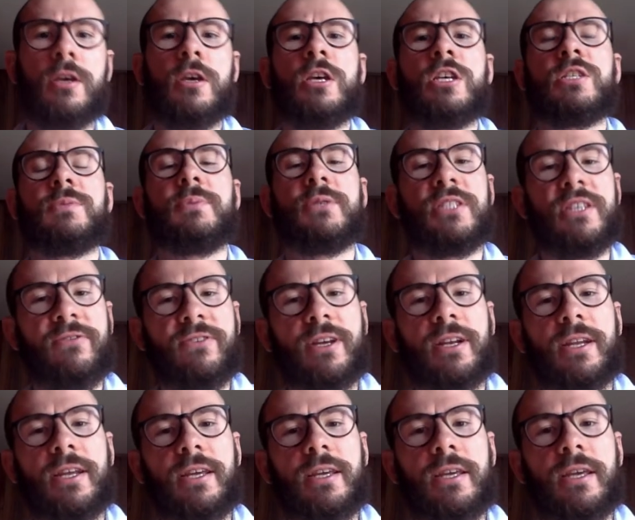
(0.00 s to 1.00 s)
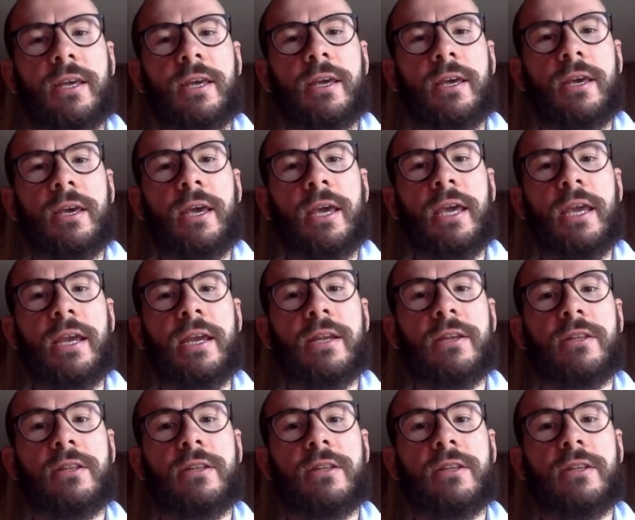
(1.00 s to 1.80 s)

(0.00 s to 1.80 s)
Specifically, he